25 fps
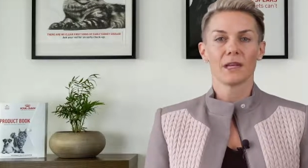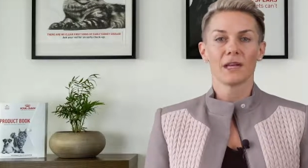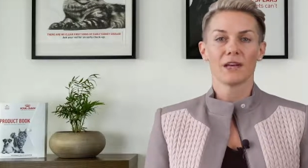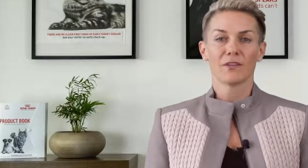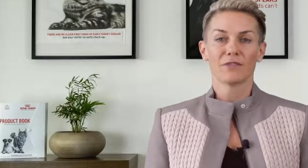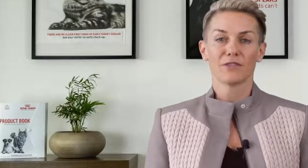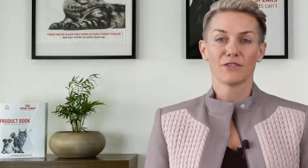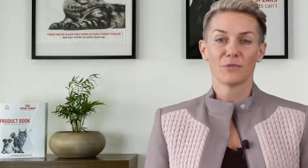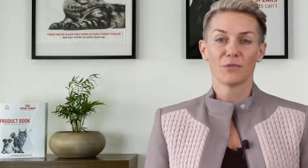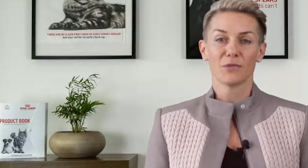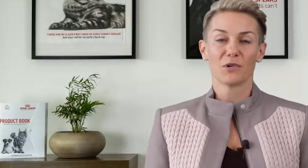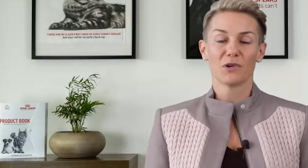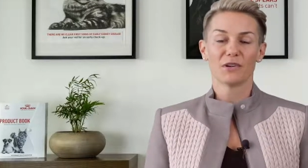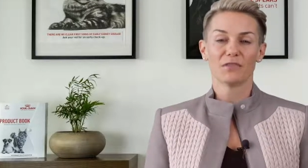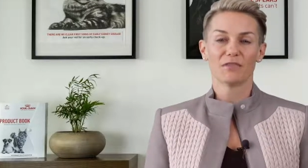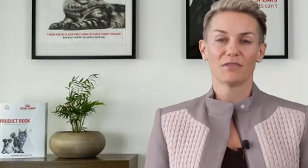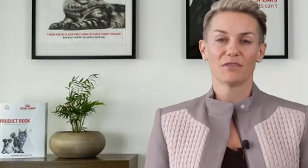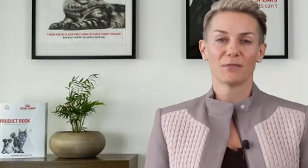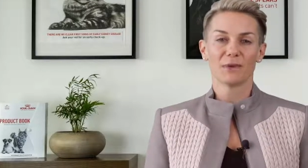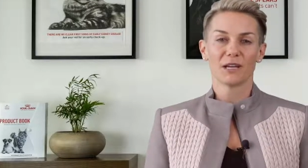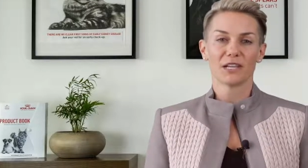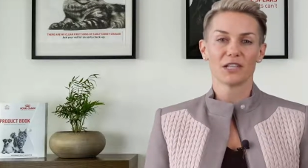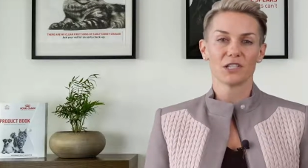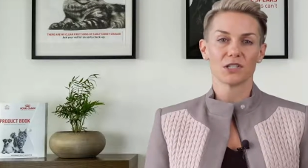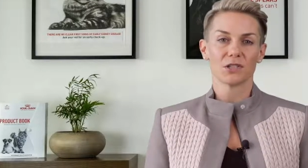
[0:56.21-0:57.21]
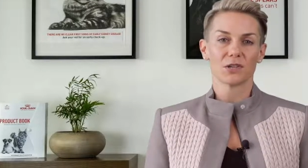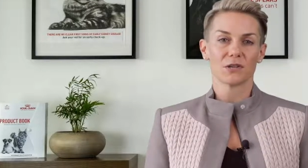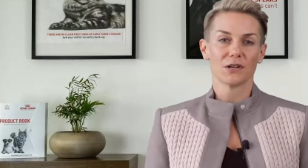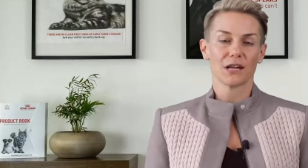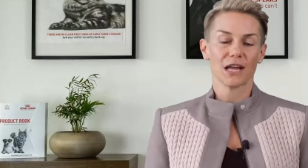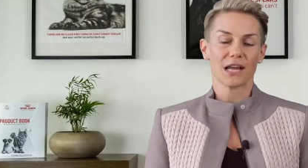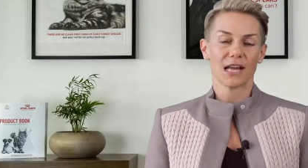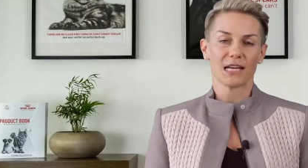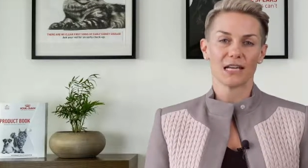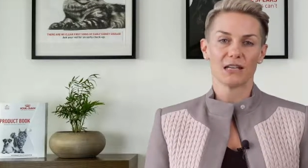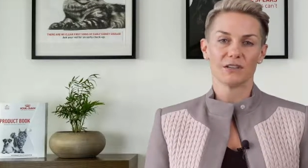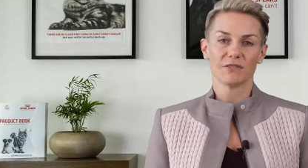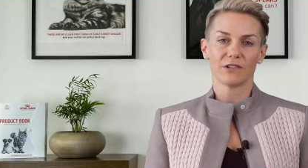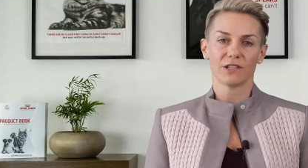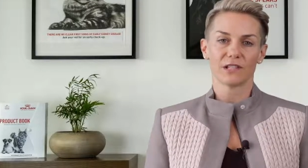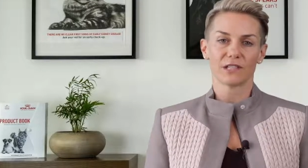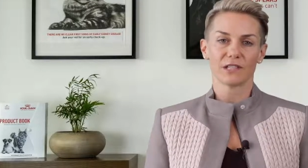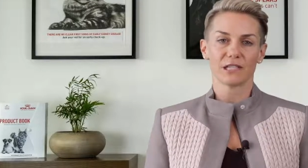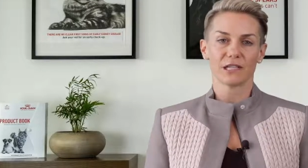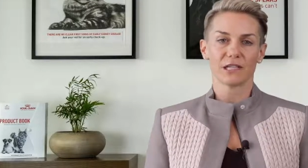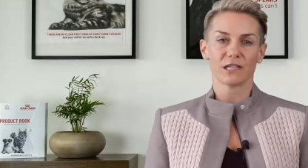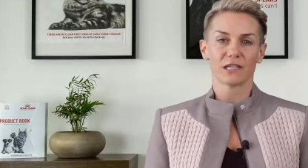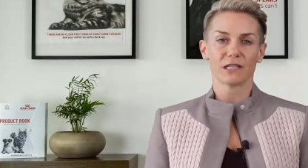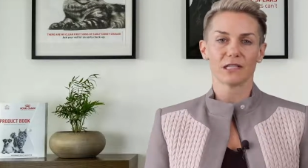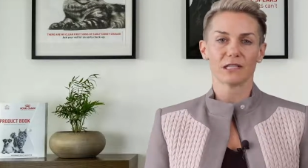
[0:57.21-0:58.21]
And for more information on any of our
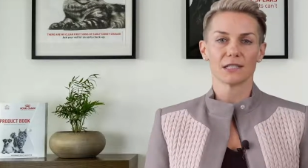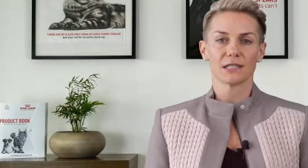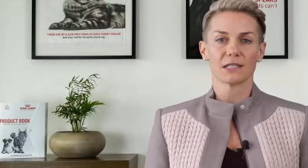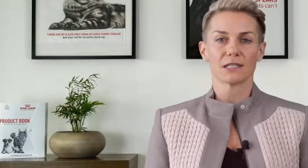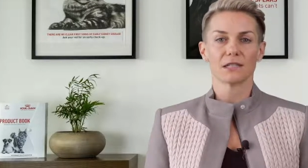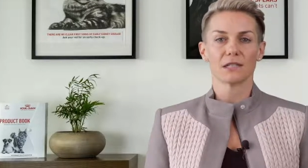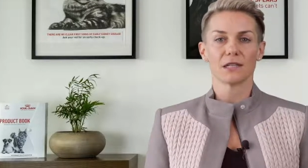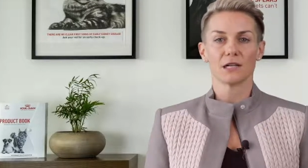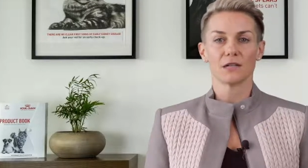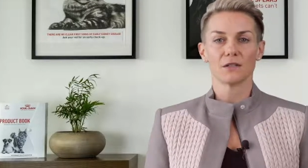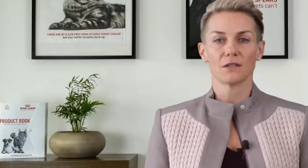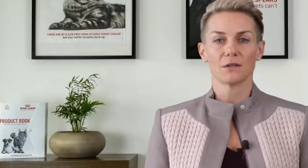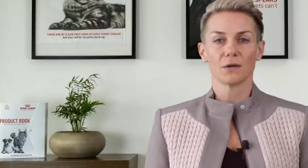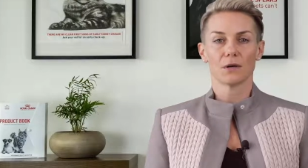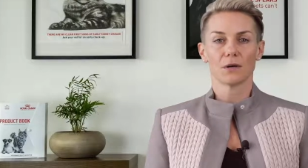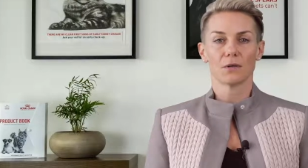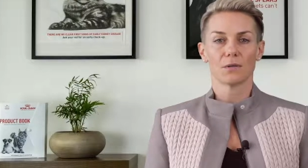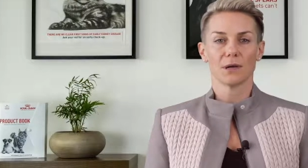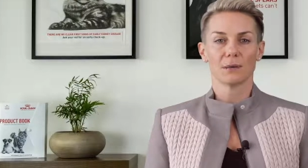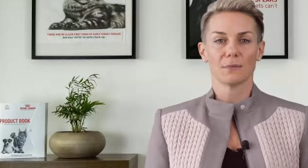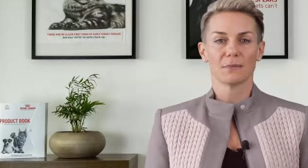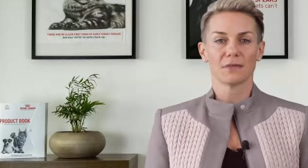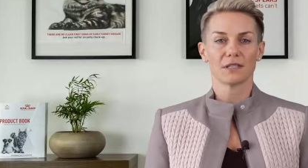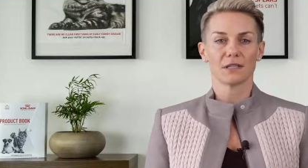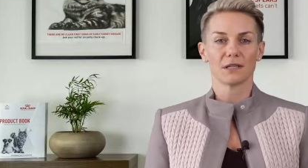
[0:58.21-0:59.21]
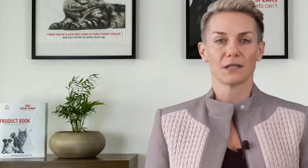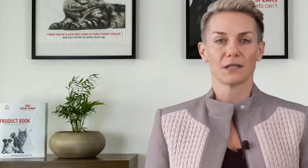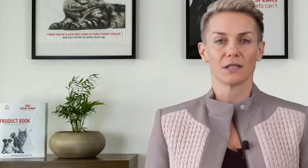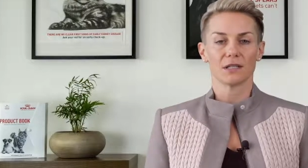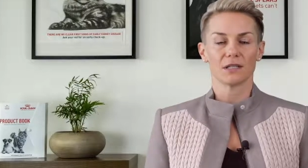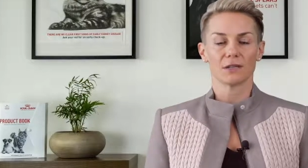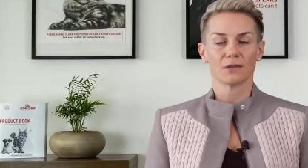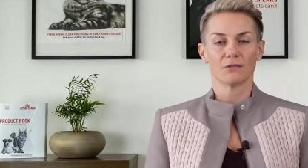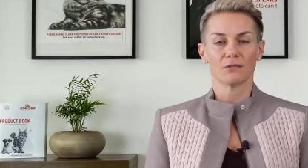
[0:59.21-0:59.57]
diets, go to our website